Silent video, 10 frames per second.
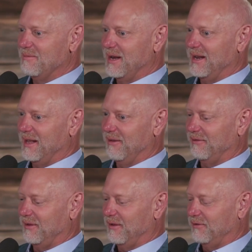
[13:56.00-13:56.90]
But
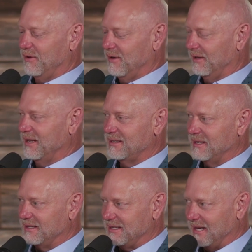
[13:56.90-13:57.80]
if you're listening
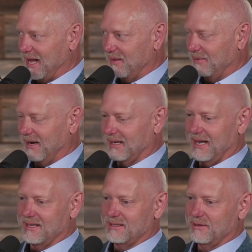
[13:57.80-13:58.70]
to this today, the
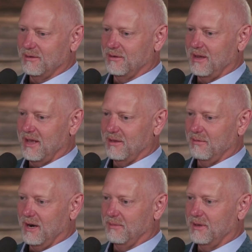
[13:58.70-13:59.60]
podcast, and you
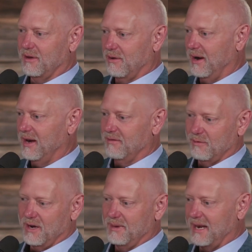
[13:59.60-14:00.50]
want to be a creative, you
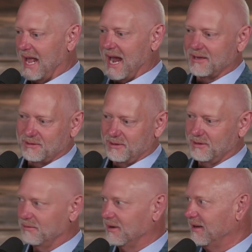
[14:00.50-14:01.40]
want to be an actor,
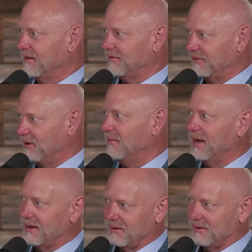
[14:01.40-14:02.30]
you want a
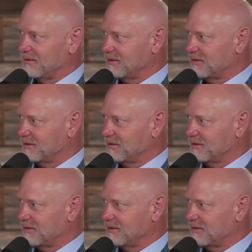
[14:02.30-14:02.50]
filmmaker, or a